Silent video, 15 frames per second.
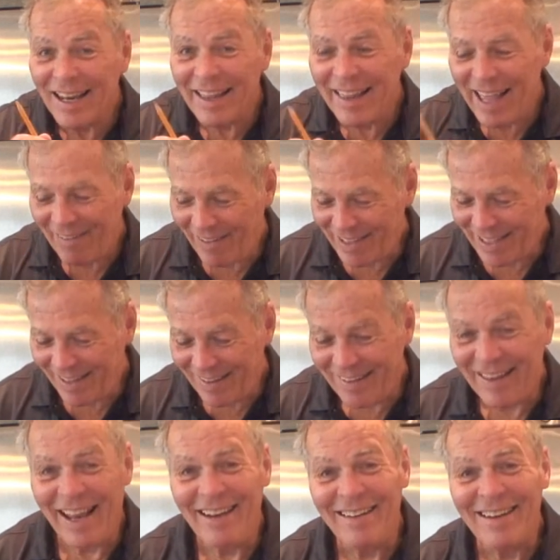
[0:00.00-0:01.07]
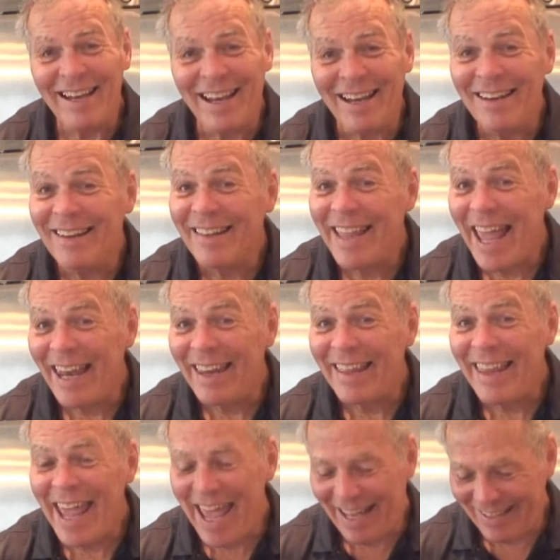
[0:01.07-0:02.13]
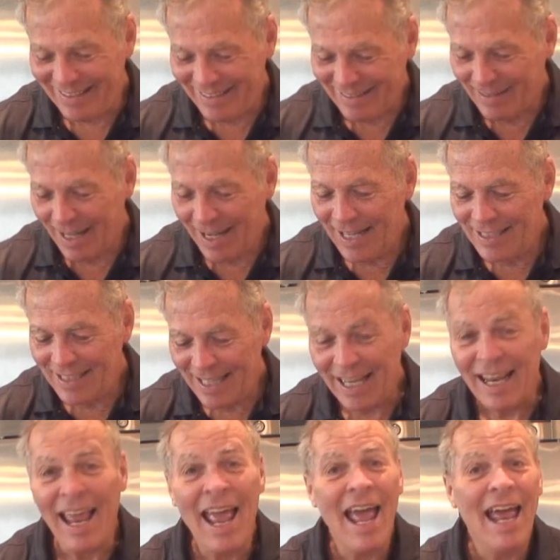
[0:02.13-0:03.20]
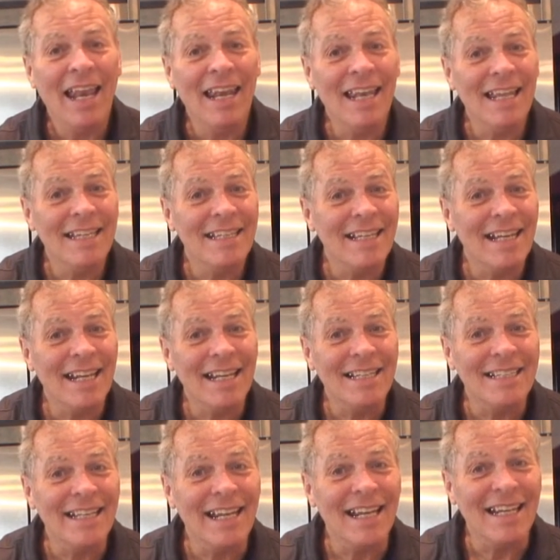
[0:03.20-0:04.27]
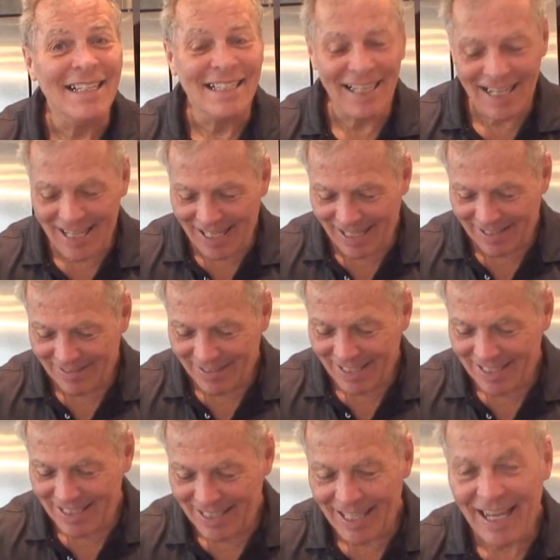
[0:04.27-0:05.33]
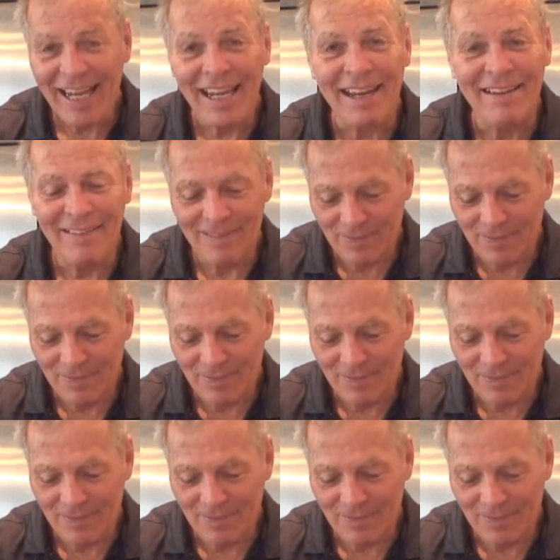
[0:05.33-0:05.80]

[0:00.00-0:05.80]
at that right there. Look at that. Look at that. Look at that. Look at that. Let's see. Let's see, let's see, let's see. Let's see.